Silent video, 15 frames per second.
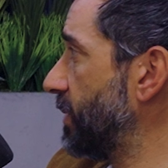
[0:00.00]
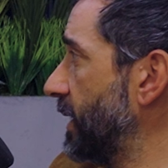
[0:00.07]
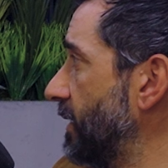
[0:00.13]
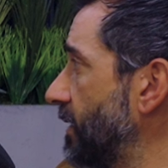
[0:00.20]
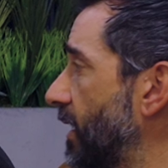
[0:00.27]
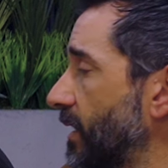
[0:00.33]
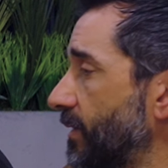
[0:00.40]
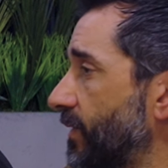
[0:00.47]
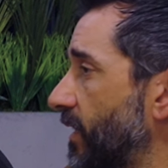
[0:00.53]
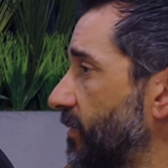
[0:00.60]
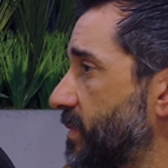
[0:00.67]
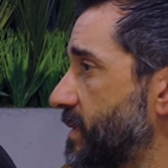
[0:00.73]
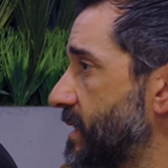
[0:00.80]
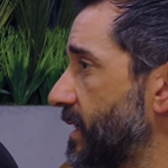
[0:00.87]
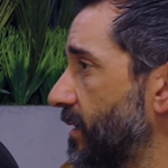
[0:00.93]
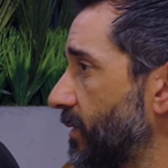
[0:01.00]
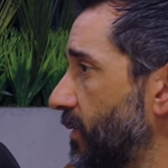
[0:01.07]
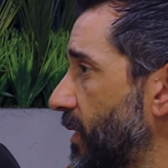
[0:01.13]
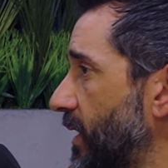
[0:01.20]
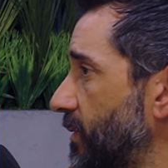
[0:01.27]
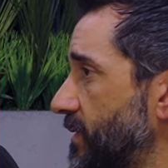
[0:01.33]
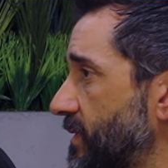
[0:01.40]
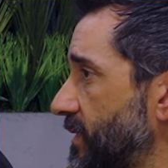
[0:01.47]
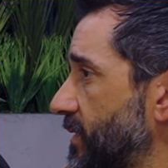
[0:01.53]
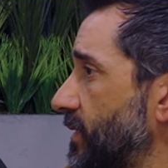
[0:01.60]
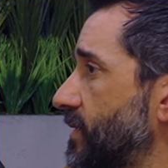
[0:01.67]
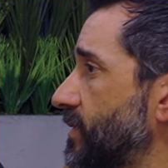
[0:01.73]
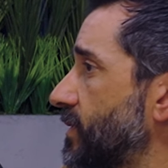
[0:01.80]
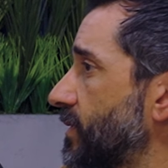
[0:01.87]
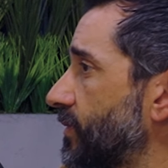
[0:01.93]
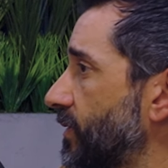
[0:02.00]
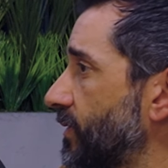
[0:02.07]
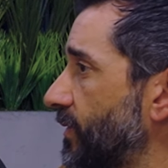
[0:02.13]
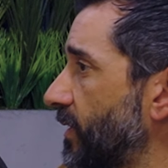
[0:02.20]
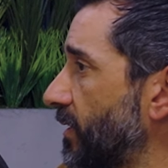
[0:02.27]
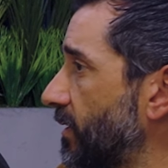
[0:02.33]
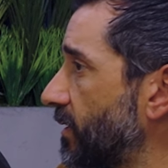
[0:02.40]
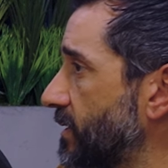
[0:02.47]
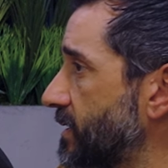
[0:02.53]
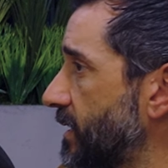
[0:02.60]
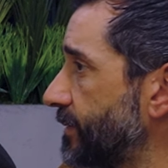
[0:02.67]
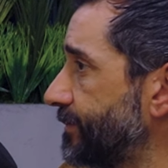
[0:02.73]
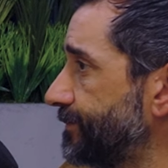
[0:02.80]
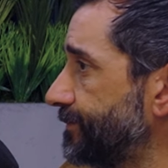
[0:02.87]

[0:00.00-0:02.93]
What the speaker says: been 95% of the way with zero torque for a very long time.